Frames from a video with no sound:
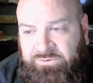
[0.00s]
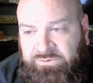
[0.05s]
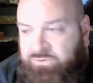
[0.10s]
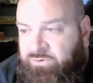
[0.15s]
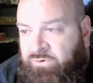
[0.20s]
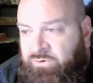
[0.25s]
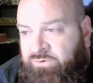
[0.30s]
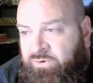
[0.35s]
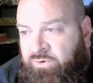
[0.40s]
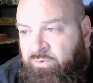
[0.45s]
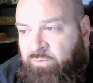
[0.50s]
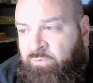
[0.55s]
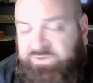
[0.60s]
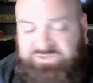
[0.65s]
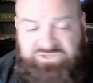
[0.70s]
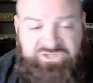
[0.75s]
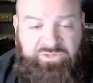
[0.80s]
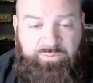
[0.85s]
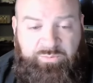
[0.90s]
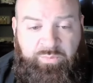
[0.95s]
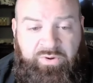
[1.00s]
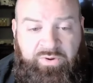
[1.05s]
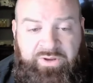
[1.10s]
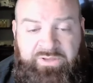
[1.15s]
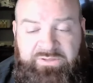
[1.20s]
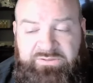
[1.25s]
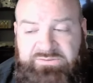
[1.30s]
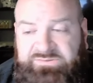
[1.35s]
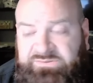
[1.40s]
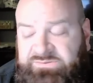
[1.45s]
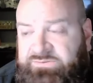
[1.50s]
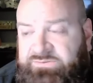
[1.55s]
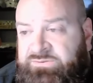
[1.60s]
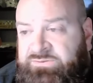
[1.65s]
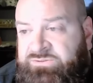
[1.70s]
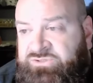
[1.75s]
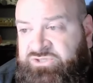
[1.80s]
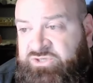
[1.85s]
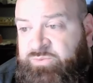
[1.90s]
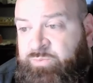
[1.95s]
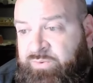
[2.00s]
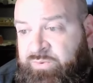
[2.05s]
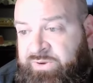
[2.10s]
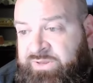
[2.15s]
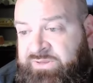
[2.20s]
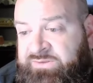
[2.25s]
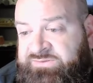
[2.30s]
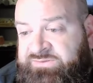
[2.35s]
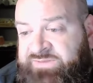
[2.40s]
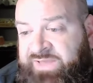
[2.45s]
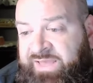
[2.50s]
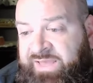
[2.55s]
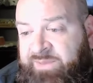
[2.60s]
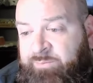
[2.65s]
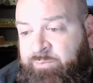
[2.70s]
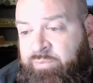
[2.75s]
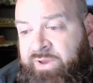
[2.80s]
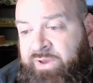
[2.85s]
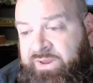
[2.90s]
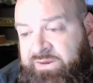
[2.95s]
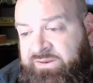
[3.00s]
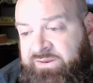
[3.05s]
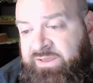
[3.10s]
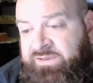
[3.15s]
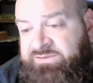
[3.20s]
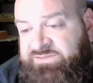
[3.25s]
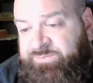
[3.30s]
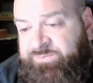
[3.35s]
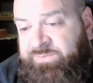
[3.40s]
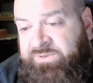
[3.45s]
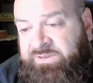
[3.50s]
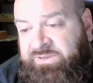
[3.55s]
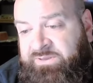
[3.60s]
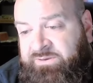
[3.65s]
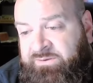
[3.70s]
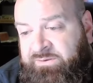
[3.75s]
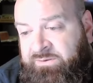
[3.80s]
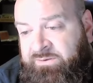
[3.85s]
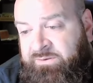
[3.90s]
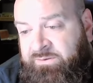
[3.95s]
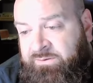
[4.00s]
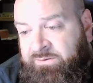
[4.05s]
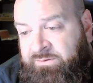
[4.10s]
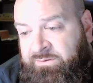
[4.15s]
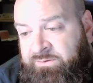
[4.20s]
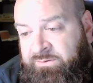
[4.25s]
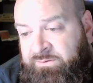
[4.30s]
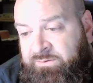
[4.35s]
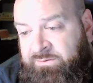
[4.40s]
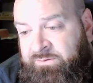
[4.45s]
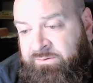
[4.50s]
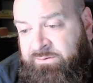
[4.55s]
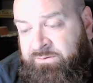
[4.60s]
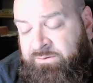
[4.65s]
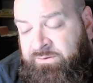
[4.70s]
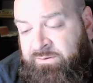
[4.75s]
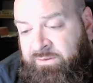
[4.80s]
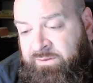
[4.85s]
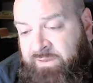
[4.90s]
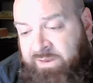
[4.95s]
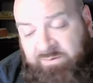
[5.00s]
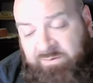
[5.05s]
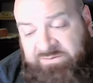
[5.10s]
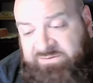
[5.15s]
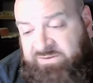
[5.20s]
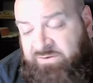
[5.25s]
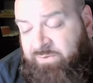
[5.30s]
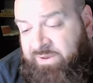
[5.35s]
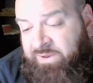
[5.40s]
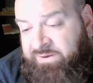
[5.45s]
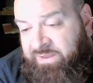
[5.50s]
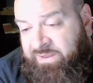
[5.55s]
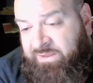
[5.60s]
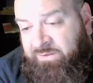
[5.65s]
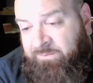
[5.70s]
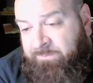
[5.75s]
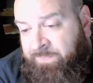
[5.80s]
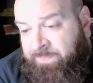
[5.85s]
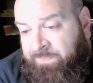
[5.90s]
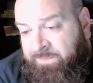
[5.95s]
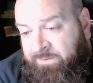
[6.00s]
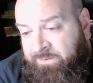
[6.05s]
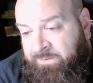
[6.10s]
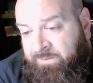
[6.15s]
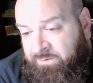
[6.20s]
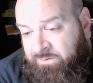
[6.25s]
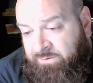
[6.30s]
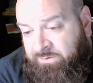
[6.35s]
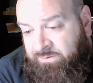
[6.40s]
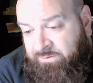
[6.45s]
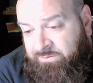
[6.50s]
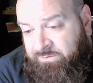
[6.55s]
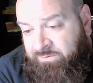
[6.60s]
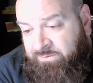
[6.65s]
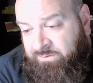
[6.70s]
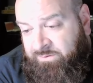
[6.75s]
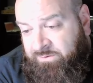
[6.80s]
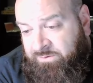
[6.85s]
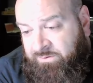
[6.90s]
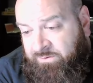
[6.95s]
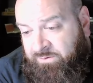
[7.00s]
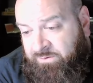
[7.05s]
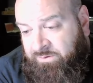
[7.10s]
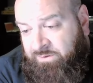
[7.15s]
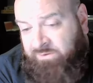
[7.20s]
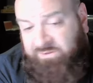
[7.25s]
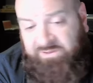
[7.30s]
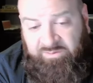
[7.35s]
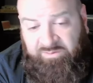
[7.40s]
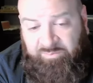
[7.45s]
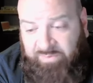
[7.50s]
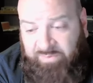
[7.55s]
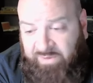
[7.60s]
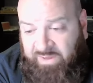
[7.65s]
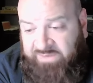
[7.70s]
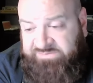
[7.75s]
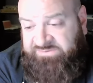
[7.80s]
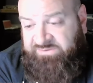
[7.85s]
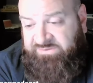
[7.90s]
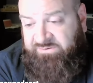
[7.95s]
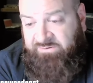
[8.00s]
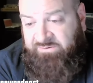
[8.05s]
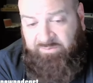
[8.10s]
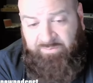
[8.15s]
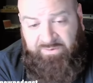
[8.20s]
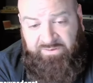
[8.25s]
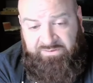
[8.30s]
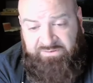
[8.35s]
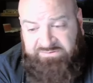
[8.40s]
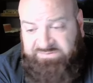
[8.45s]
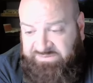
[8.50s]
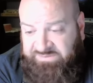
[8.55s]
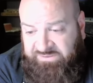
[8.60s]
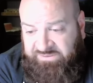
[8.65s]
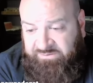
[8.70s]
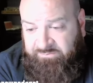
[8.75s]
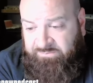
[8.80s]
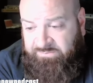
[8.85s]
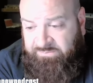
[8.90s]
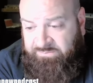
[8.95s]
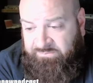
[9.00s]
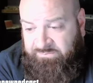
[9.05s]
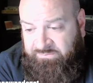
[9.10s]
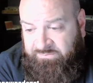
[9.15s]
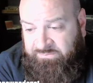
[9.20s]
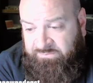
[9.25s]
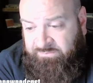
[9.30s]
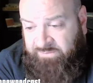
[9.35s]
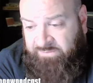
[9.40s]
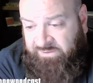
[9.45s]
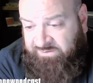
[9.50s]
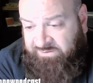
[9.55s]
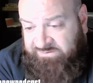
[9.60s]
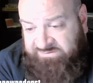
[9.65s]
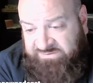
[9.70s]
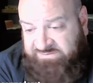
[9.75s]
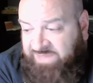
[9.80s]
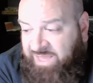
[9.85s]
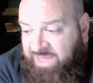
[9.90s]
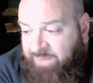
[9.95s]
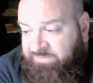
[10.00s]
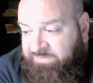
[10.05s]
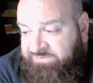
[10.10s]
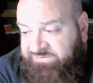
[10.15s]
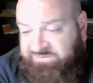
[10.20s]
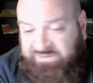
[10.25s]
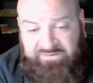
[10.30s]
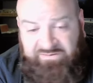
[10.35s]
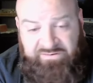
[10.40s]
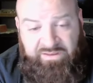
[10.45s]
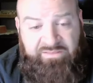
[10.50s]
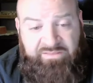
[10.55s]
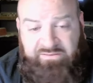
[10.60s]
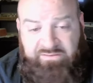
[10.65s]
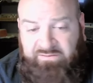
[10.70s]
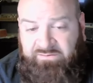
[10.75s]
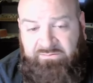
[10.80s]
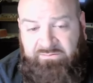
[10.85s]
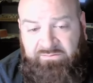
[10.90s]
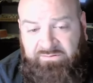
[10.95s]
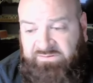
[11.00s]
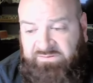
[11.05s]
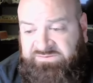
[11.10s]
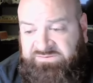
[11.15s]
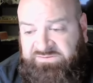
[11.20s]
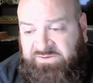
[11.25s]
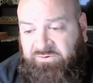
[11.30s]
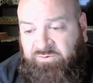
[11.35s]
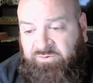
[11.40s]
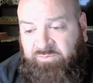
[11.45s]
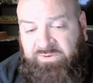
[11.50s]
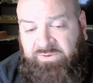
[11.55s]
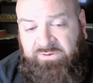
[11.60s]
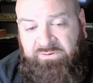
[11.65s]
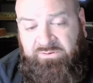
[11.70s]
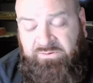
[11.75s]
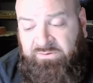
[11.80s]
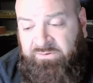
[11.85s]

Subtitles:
You don't know what she brings. She brings a breakneck speed. I'll tell you right now, Aaliyah Boston could have been on this team. Alyssa Thomas did nothing in this tournament.